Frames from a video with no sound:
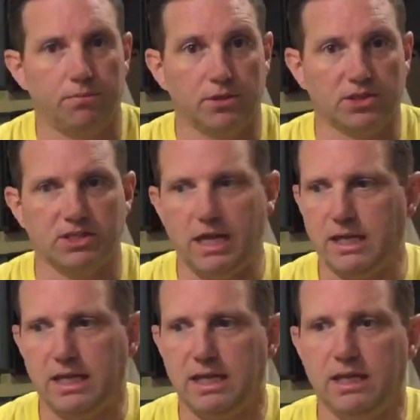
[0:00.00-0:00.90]
The
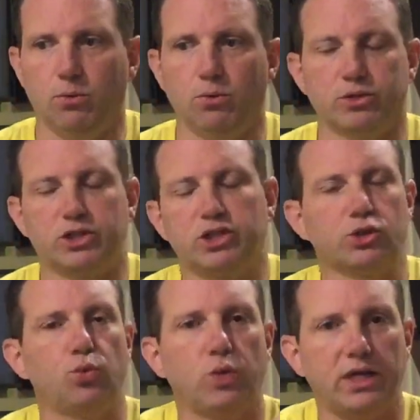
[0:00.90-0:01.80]
snake, it will
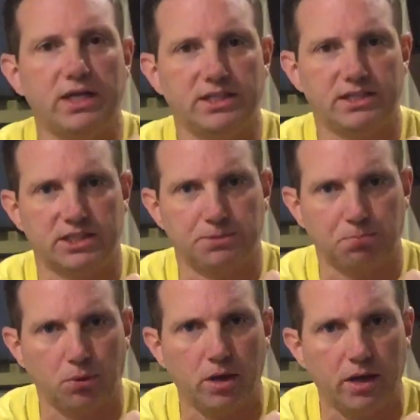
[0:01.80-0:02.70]
squeeze its
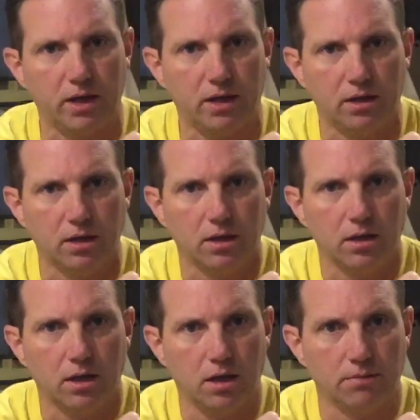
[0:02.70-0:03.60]
prey
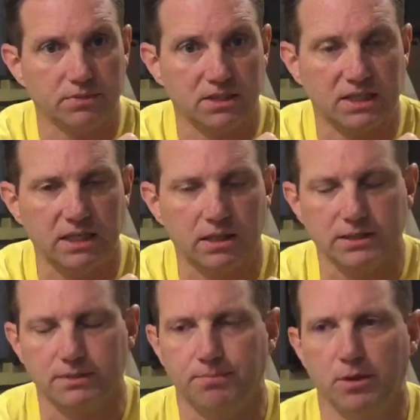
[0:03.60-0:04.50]
to kill
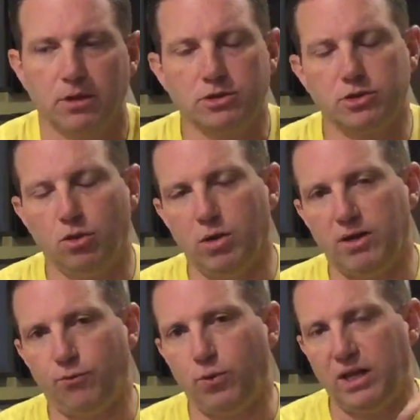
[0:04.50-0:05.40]
it. So
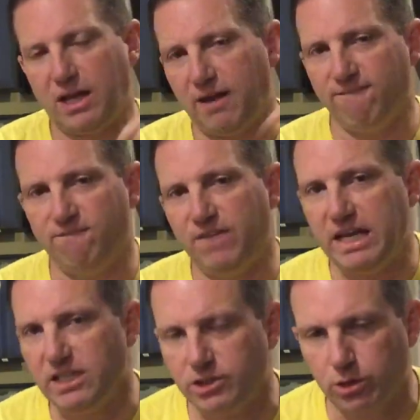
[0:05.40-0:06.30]
if we have
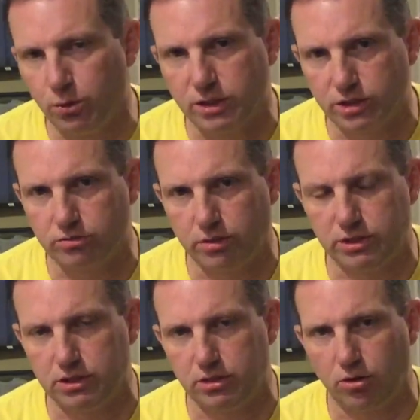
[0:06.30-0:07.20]

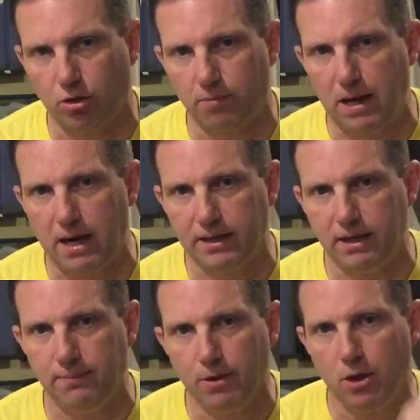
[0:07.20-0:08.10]
vasoconstriction in our
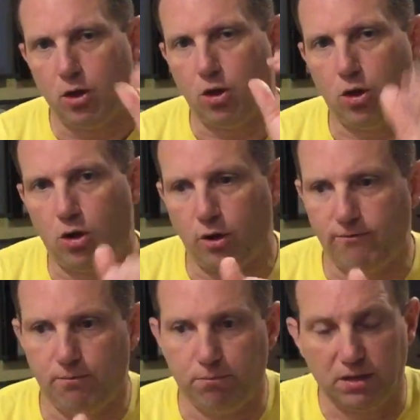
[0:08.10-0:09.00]
body,
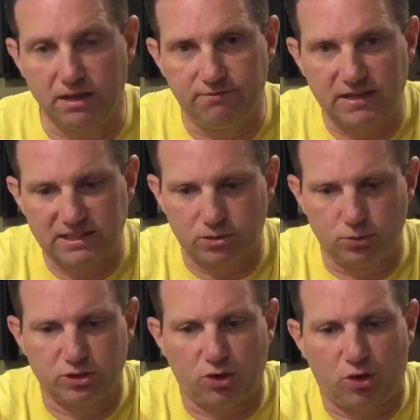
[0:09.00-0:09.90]
our blood
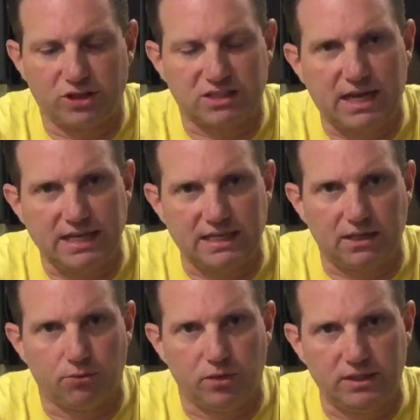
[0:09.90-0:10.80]
vessels are
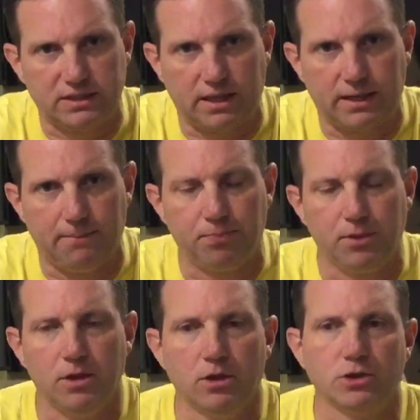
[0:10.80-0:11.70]
tightening really tight.
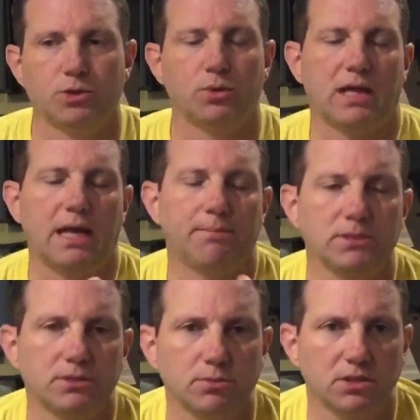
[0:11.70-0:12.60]
So what
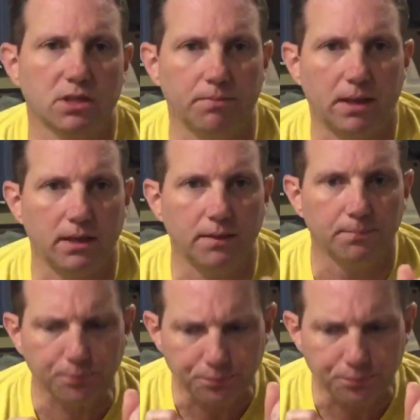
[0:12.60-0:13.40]
happens, somebody